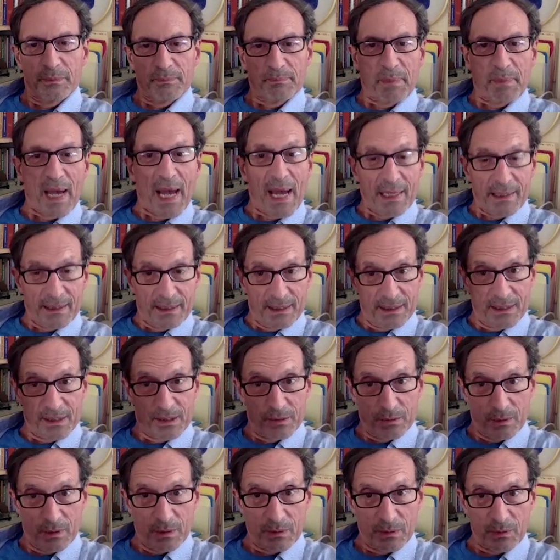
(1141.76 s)
back
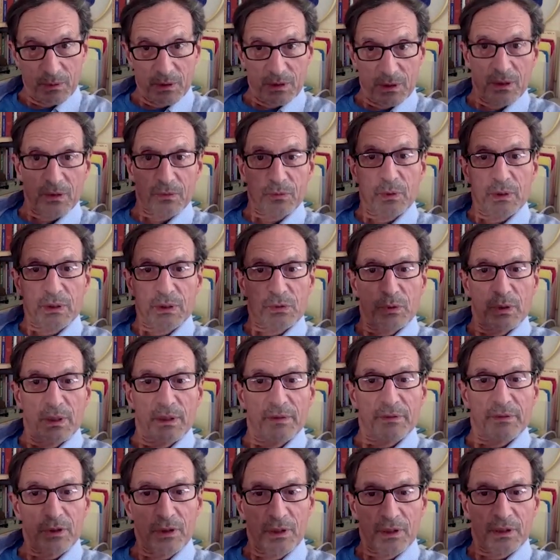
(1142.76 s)
into a world which we
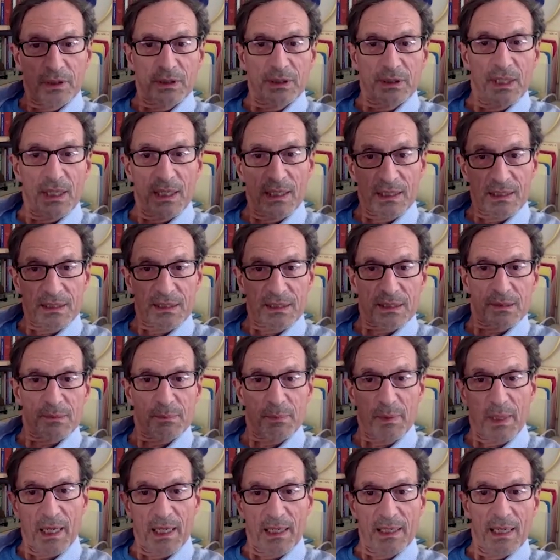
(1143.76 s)
have organized
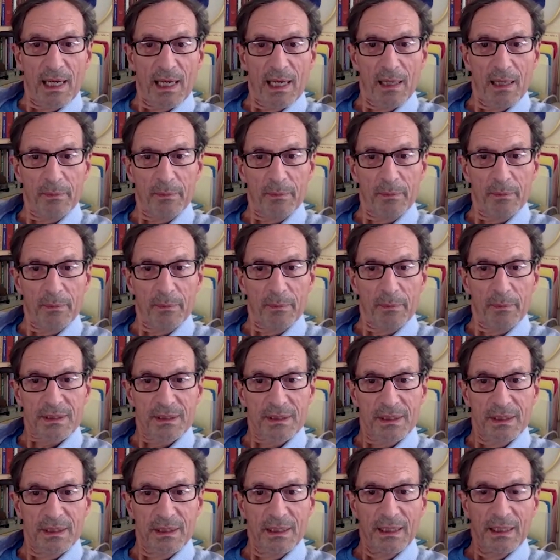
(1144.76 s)
by habits.
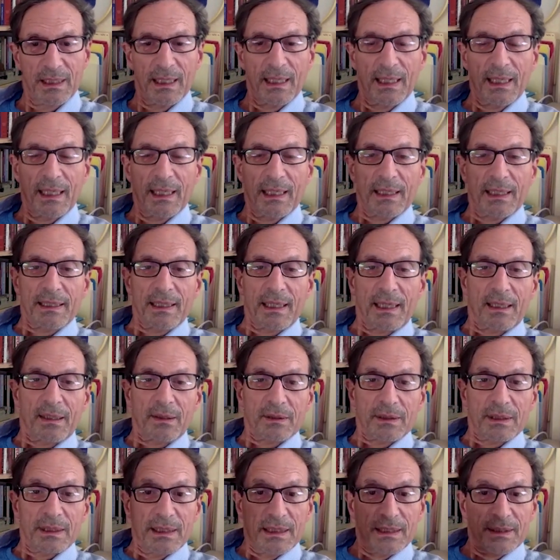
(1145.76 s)
Now,
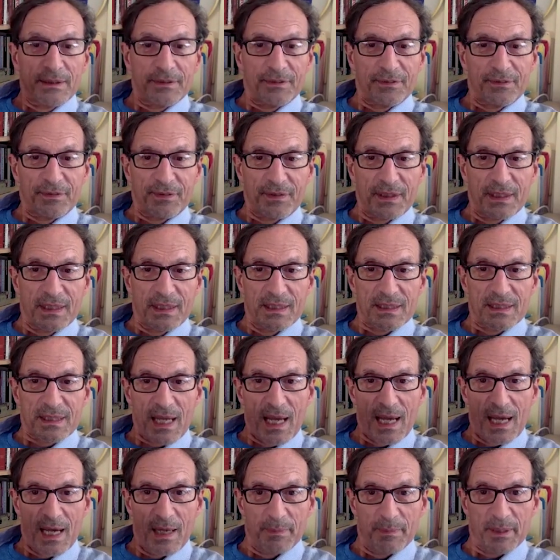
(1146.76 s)
if these
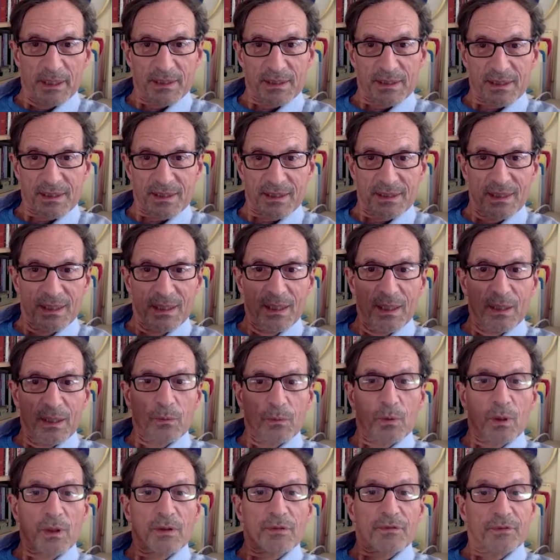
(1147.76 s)
habits
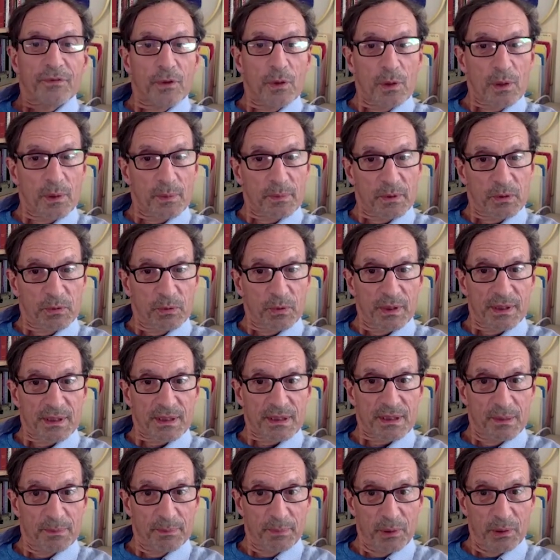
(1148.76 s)
were formed with
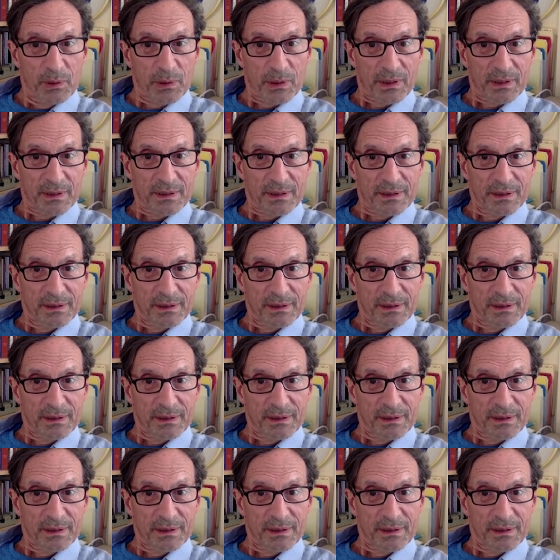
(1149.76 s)
support,